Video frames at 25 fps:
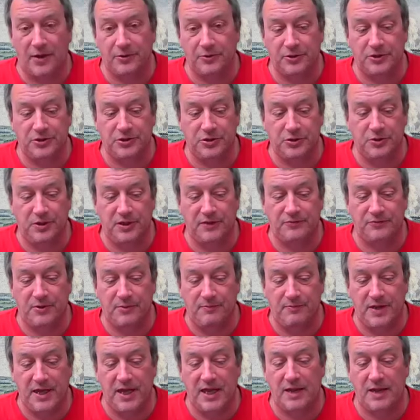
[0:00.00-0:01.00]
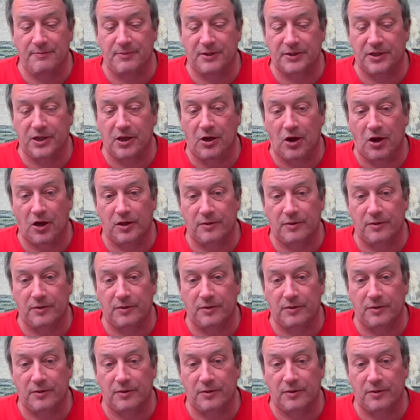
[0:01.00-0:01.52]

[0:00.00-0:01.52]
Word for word: counterintuitive to me, but the